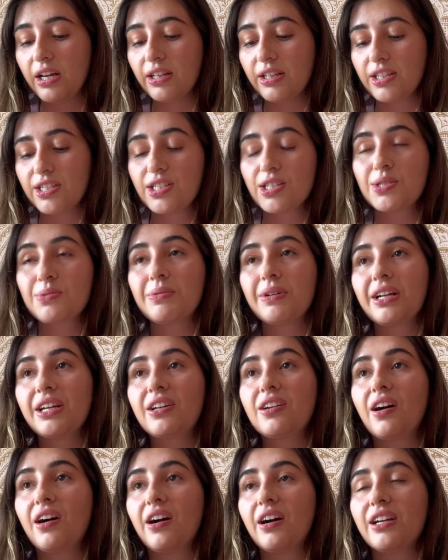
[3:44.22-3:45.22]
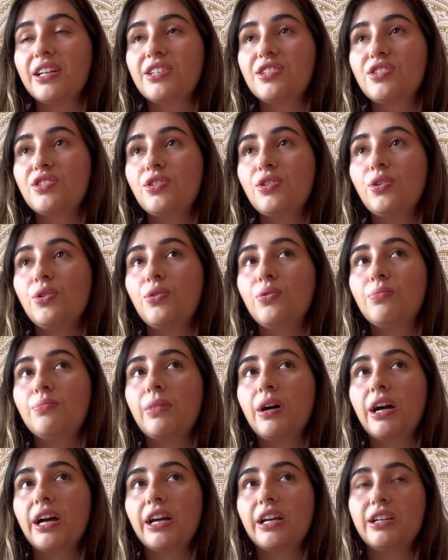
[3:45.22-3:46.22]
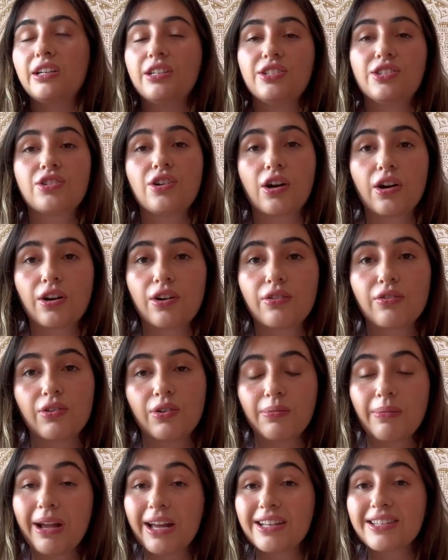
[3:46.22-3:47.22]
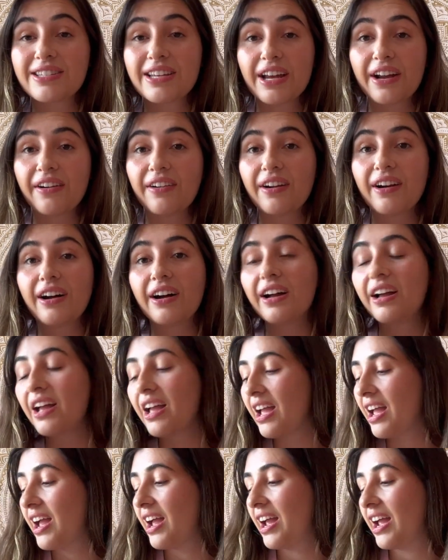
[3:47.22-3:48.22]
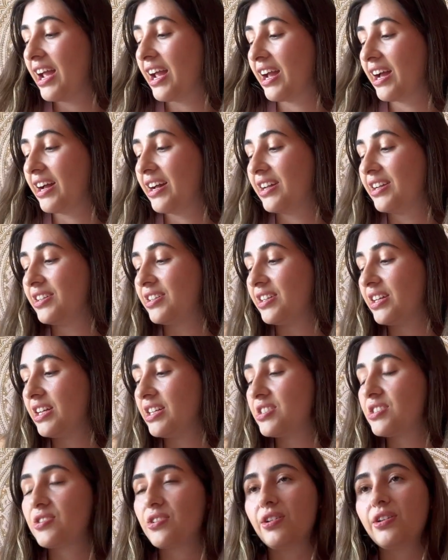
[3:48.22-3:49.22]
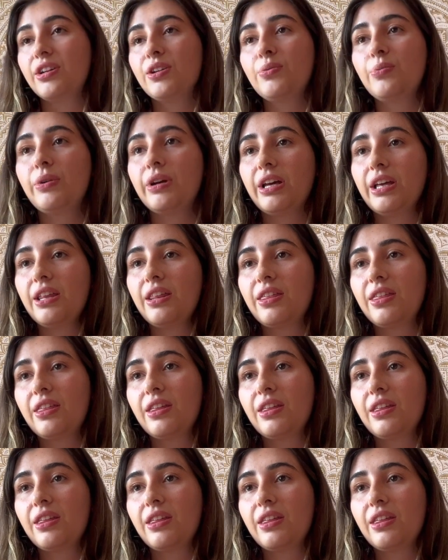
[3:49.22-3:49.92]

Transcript: This is when I got into my dark romance era, and it started with